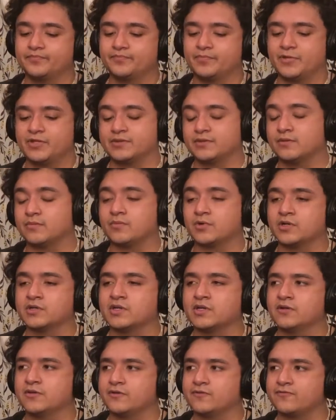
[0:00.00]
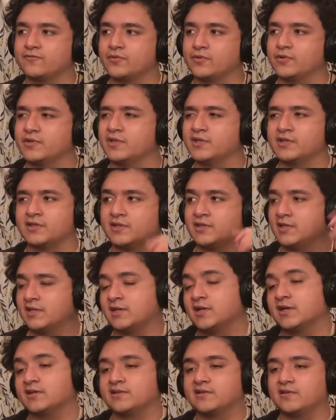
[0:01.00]
But they're working on the 4th. It
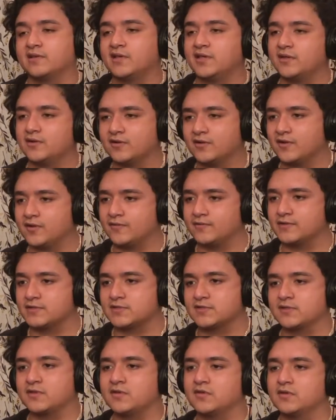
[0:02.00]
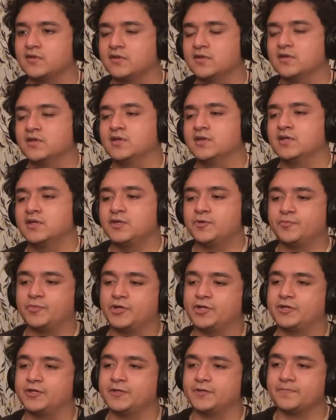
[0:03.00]
got delayed, obviously. Mm-hmm.
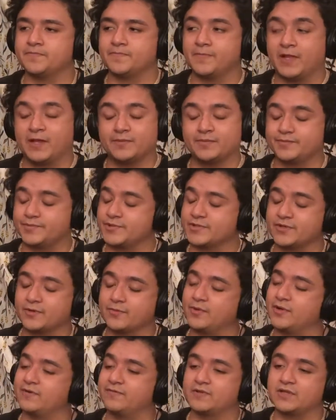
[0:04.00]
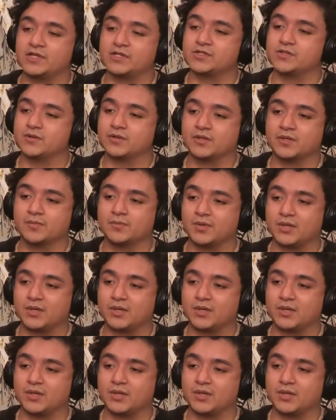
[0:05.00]
But I'm so ready for that show to come